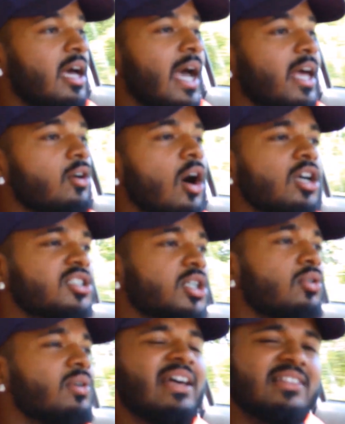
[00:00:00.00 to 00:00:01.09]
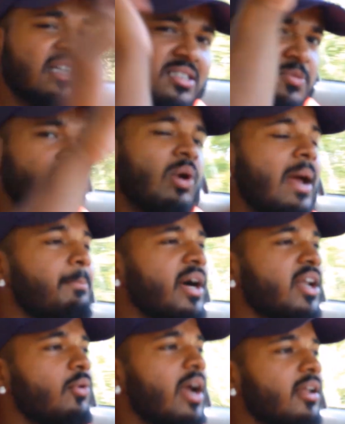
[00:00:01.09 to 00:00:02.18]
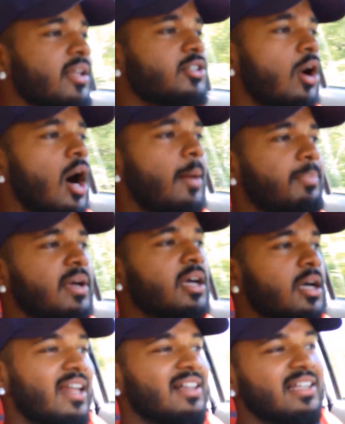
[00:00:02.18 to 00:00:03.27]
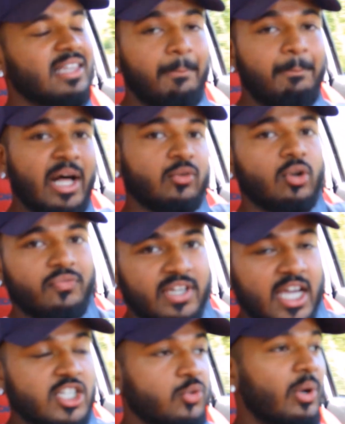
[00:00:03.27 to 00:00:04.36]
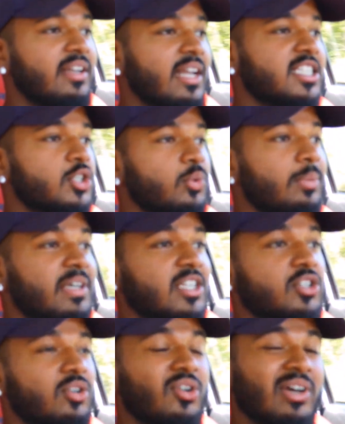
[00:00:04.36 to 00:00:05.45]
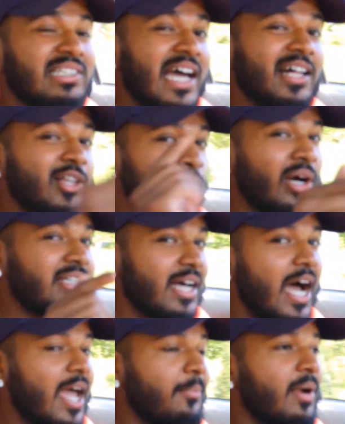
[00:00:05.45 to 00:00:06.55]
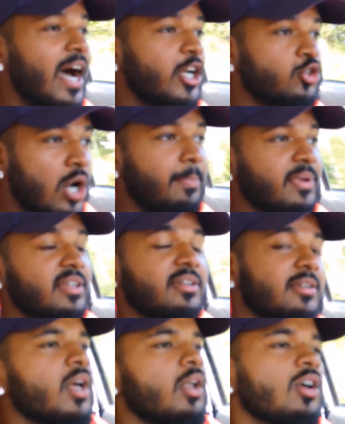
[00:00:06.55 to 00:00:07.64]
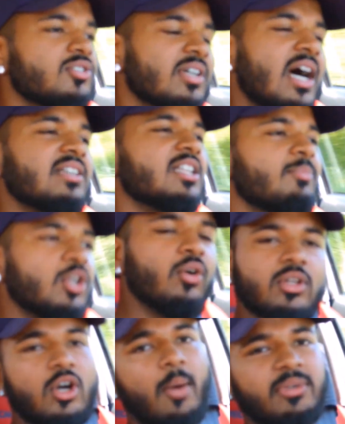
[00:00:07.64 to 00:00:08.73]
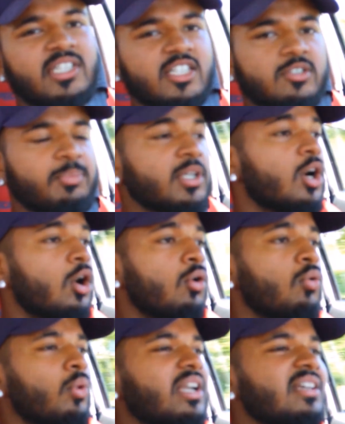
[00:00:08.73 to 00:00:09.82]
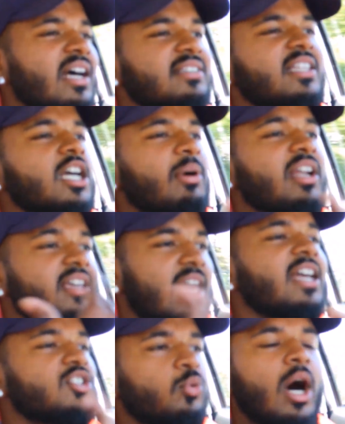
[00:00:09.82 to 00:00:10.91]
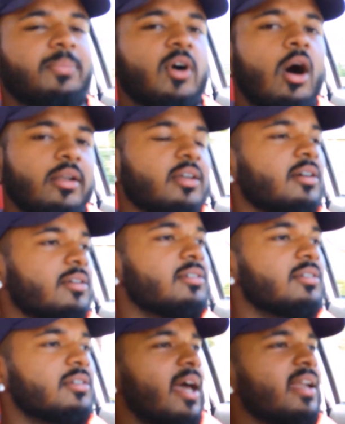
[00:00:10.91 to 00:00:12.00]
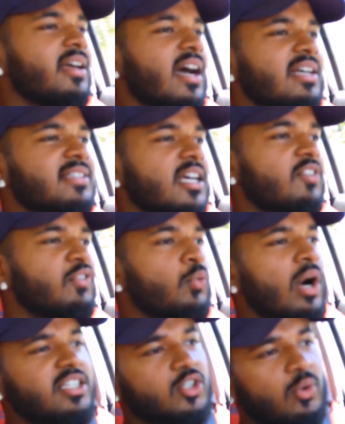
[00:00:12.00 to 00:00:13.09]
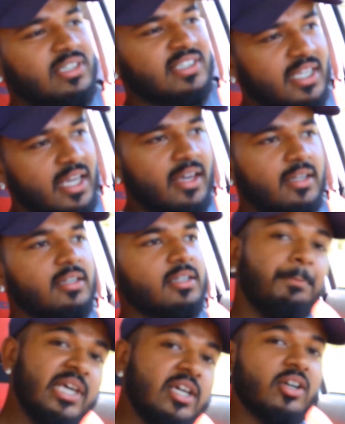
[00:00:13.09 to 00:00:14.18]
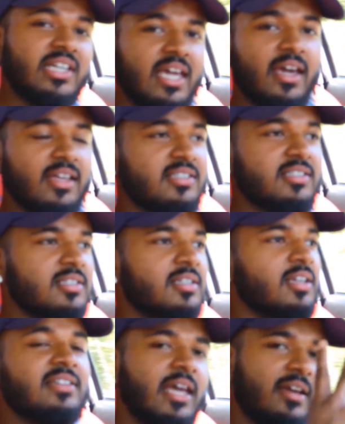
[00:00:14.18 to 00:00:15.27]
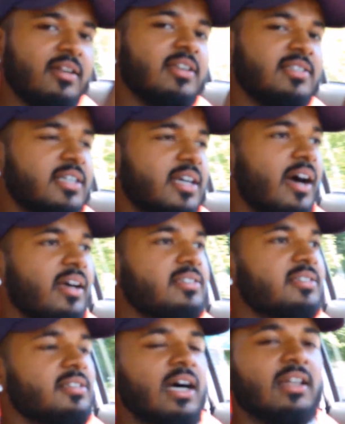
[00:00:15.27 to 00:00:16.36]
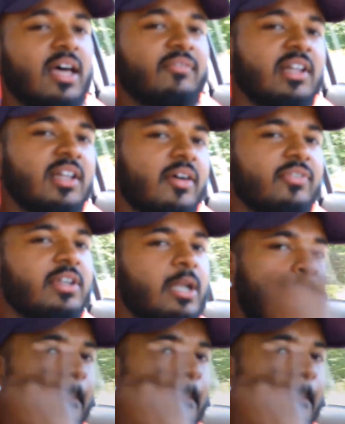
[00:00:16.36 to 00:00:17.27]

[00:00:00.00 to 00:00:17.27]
And also hit that subscribe button right on the top and click that bell notification right next to it because you'll know exactly what time I drop it. And also, guys, let me know in the comment section below, what do you guys think about a K-swapped Honda? And guys, thank you for watching once again. Be good kids and take it easy, guys. 11-11.